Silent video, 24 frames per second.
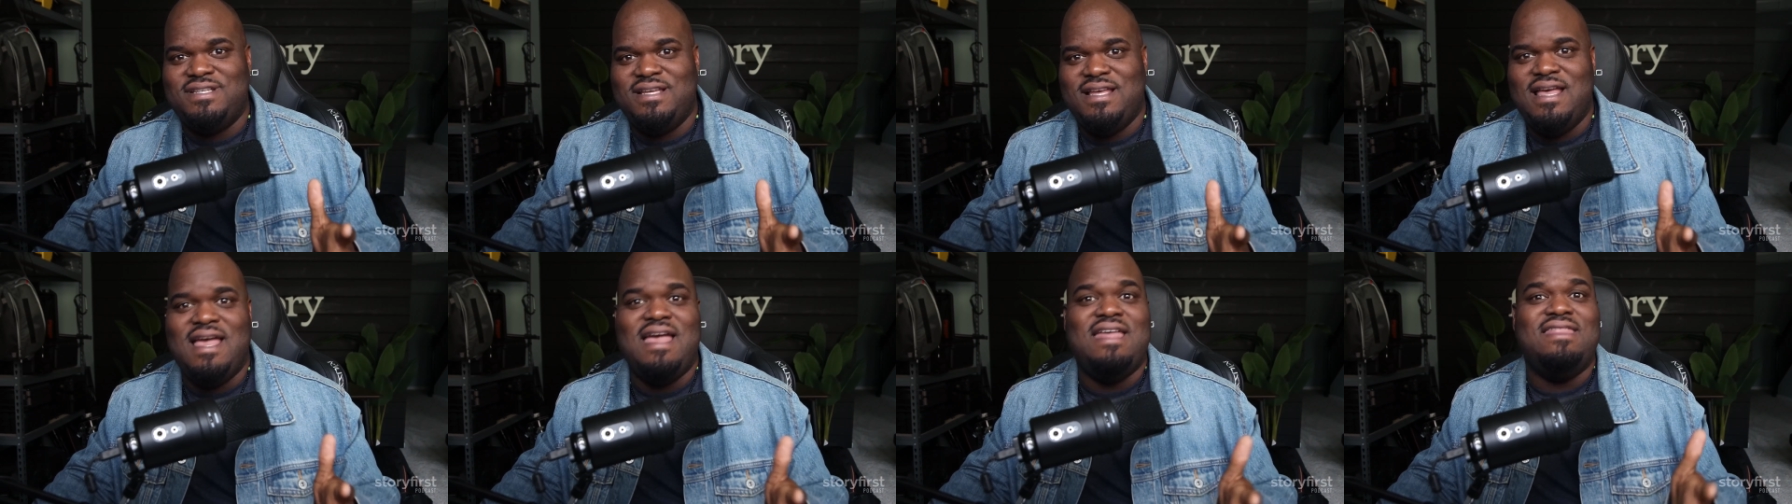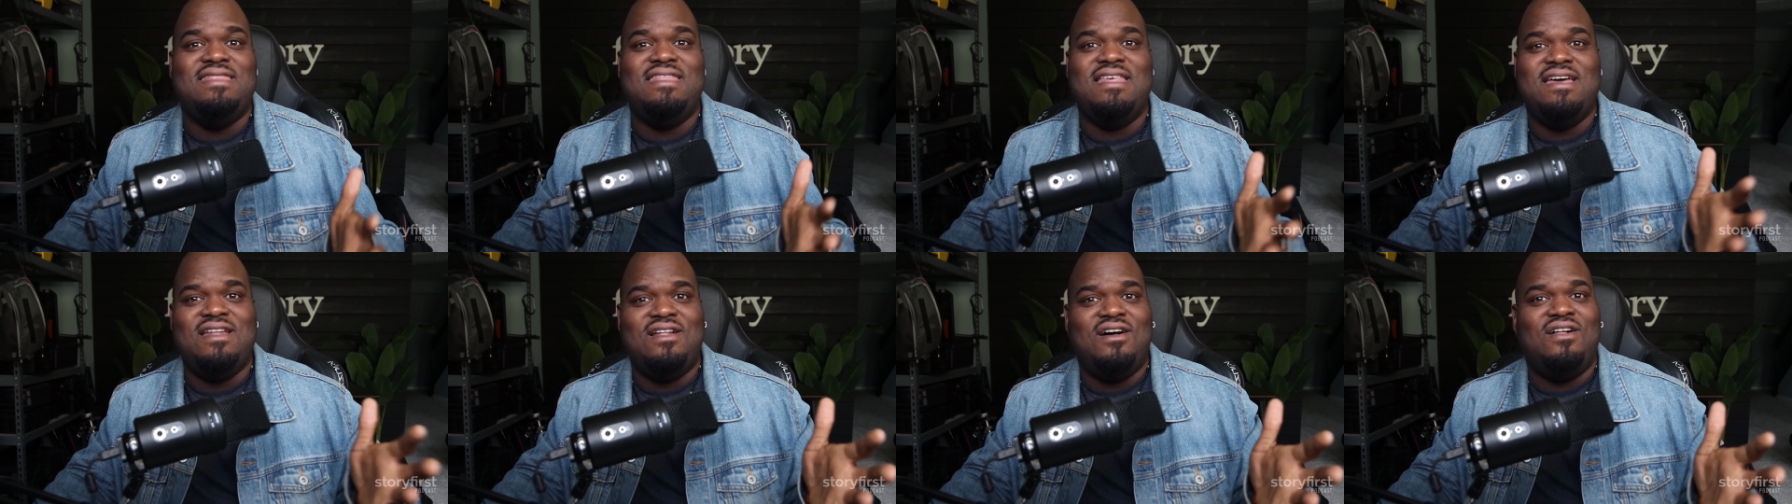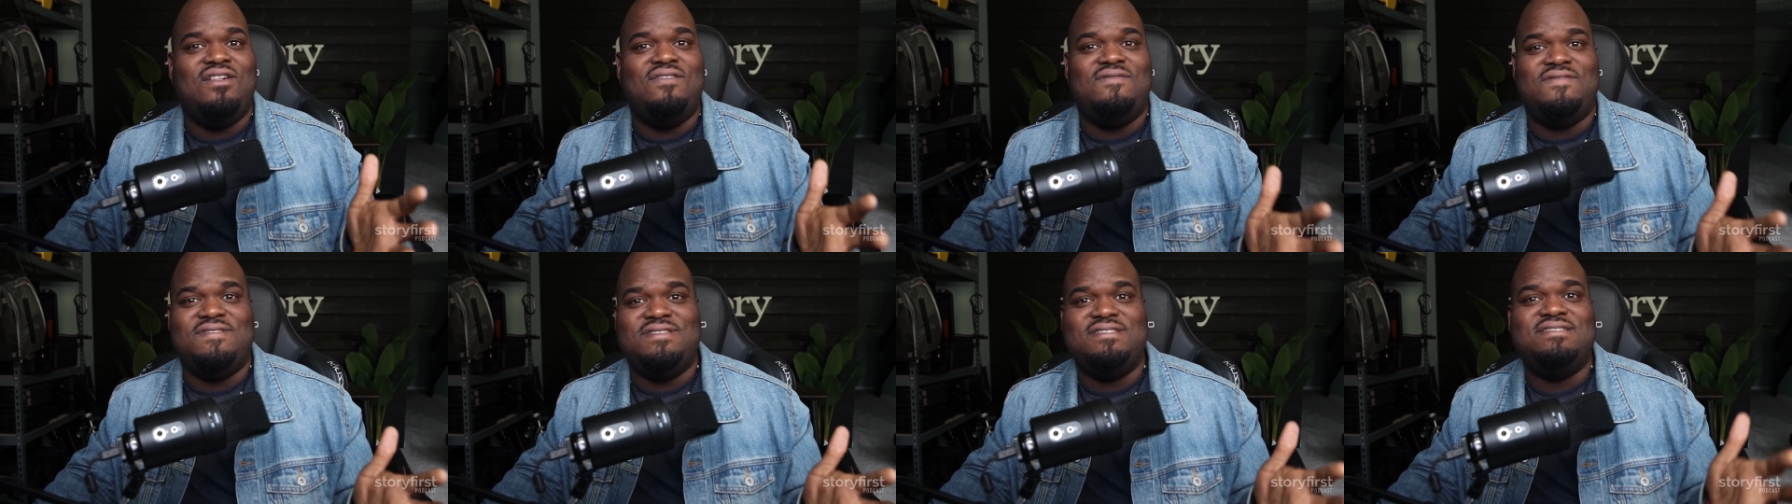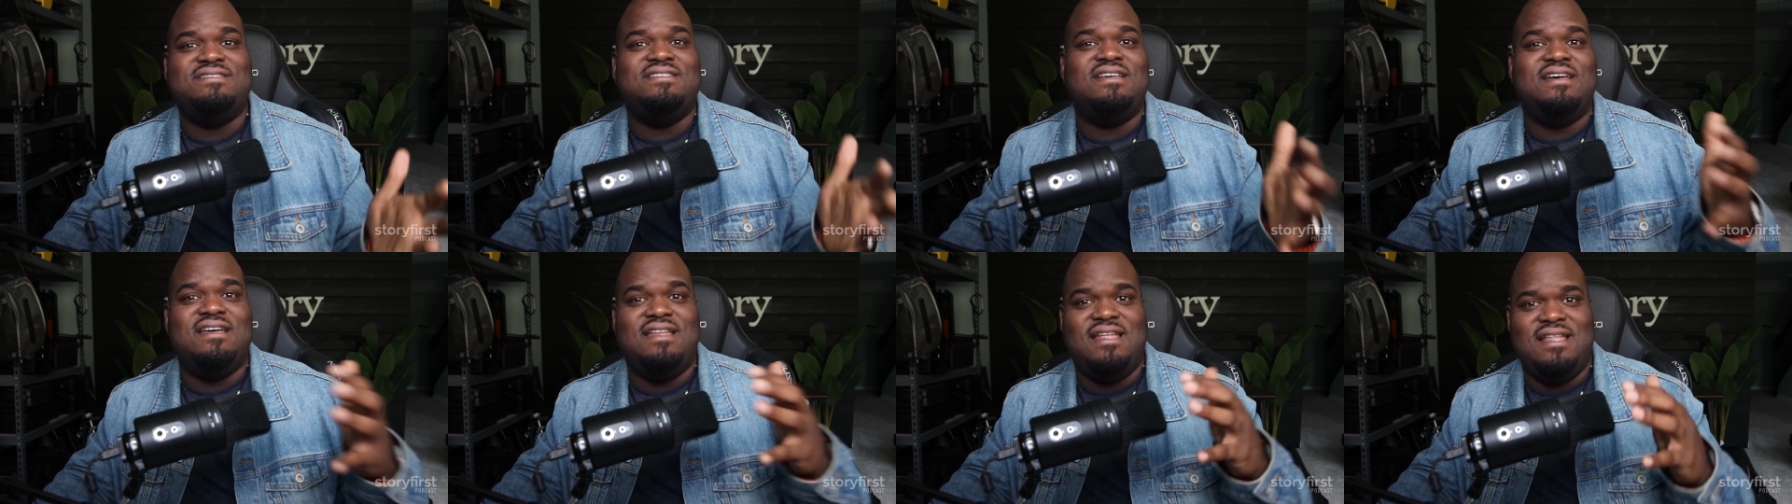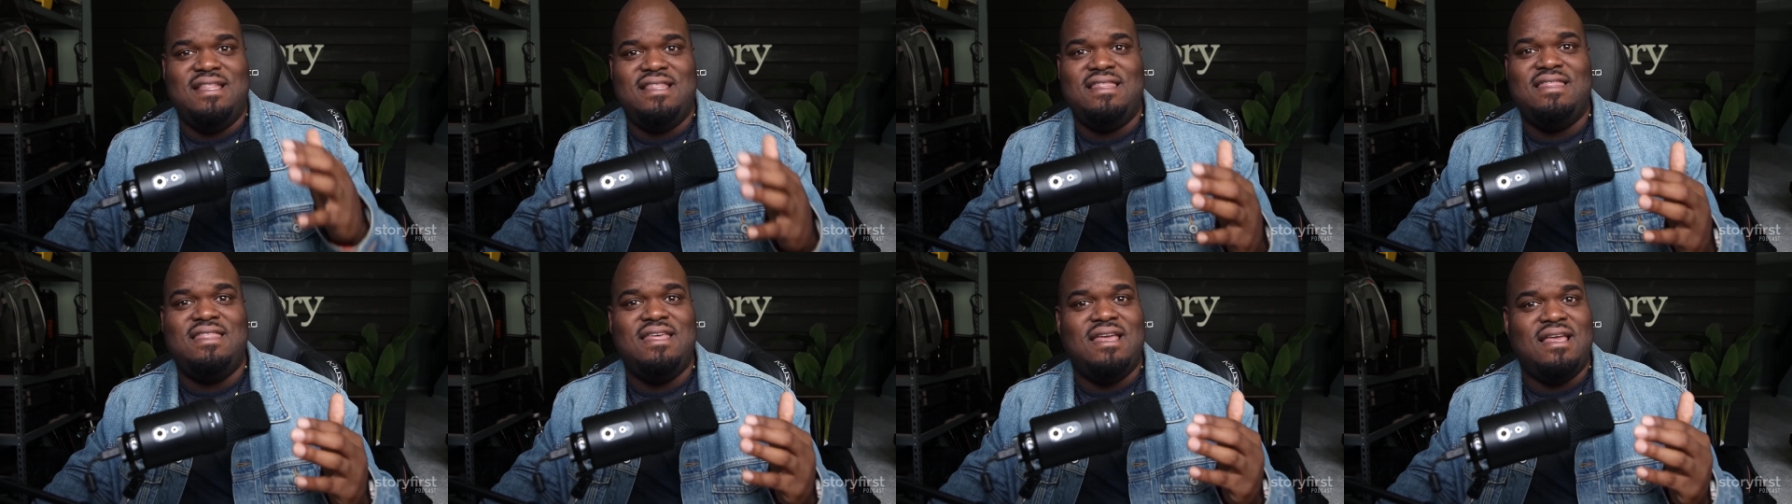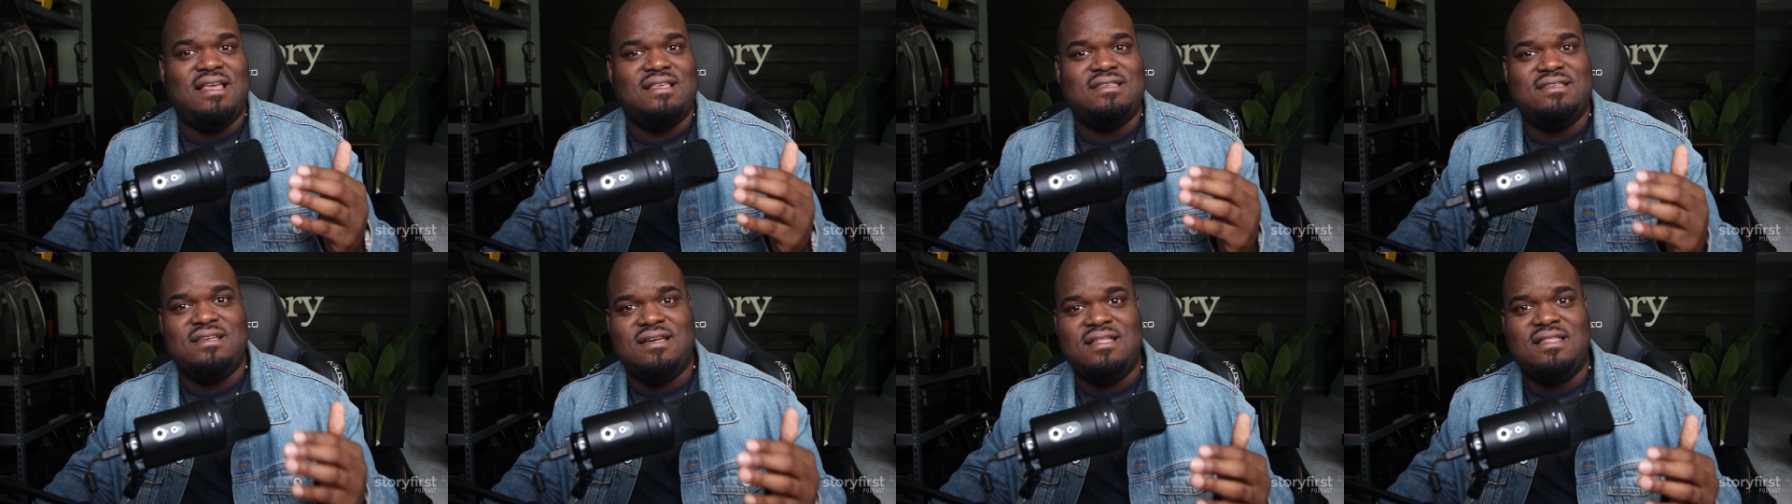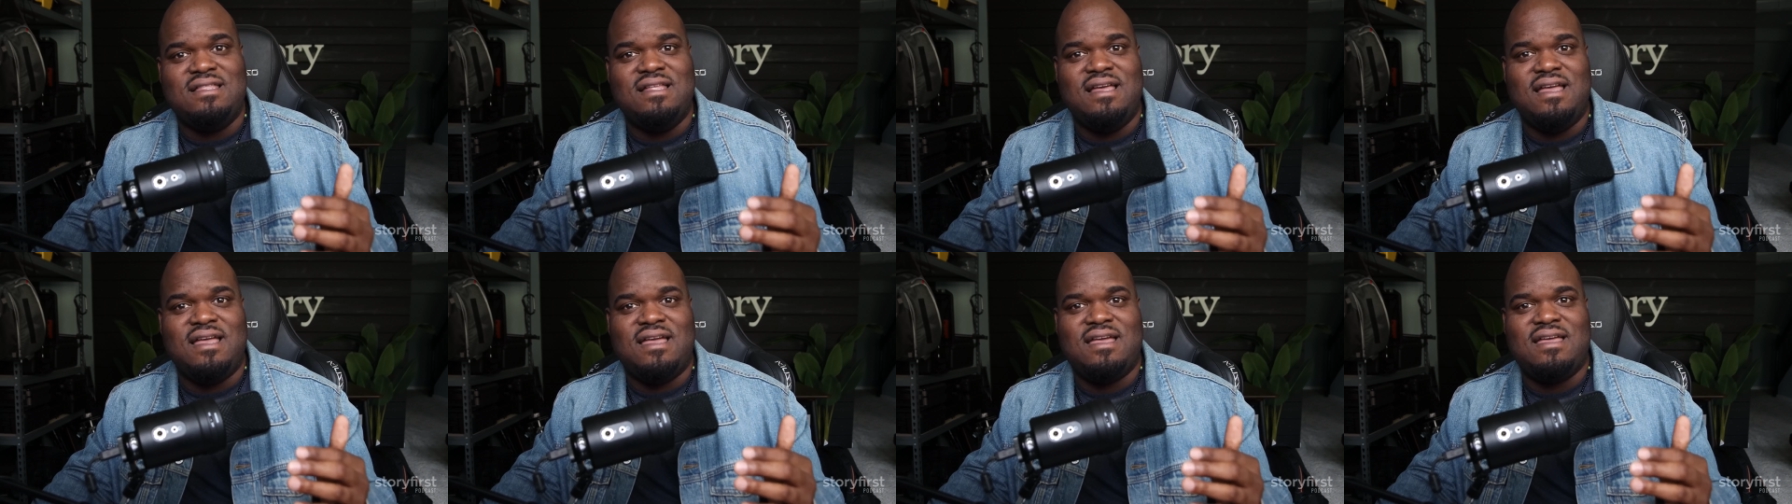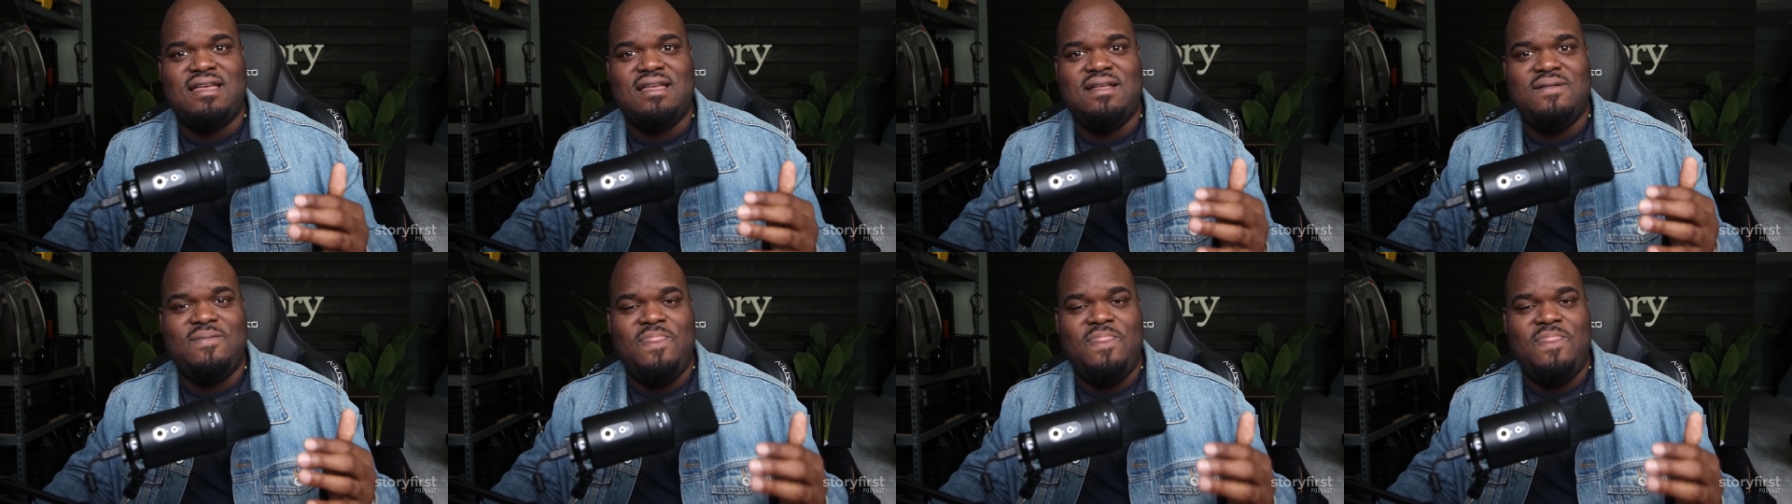and then all of a sudden things click.